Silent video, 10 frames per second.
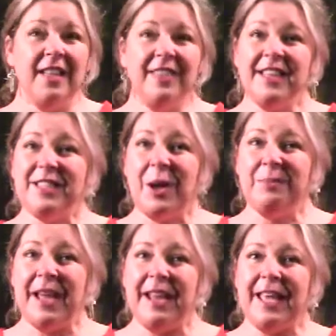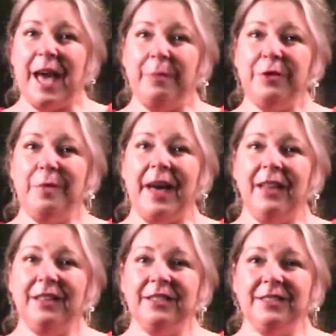This updated capital
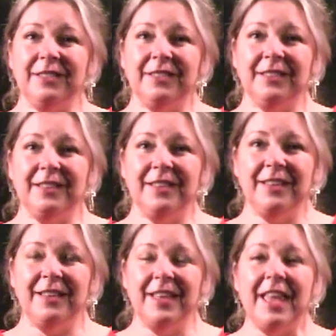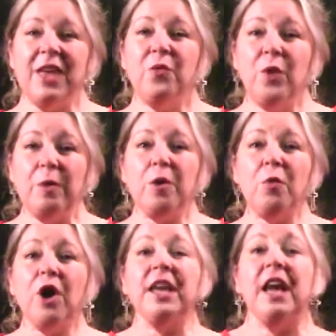balance, if we were
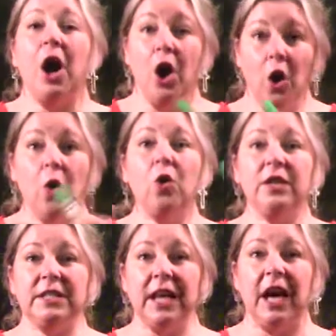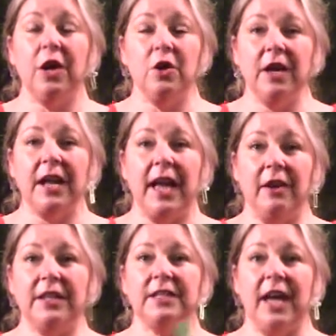working a whole entire
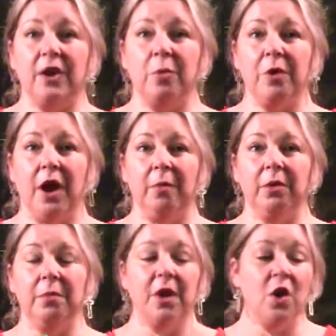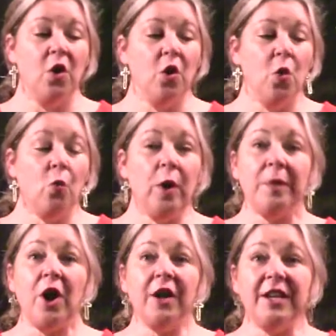accounting cycle problem, we
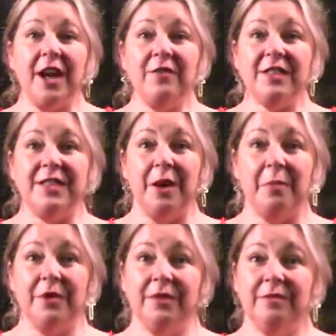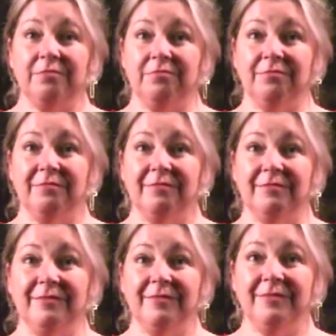would already know this number.
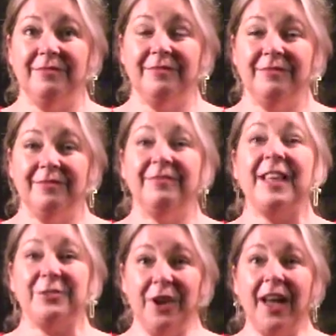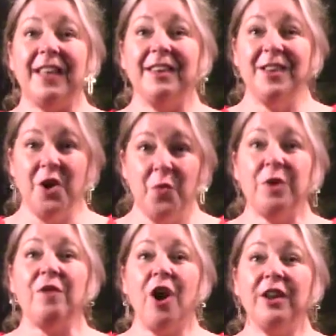That's right,
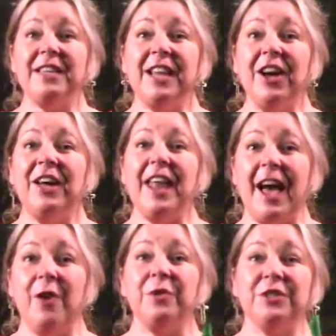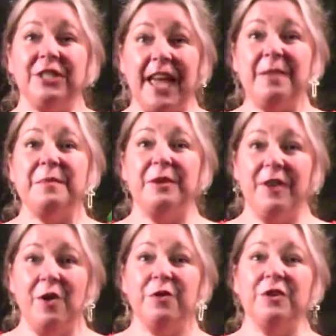we've already done our statement of
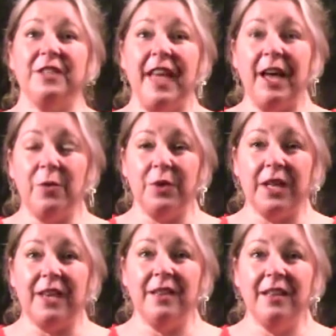owner's equity,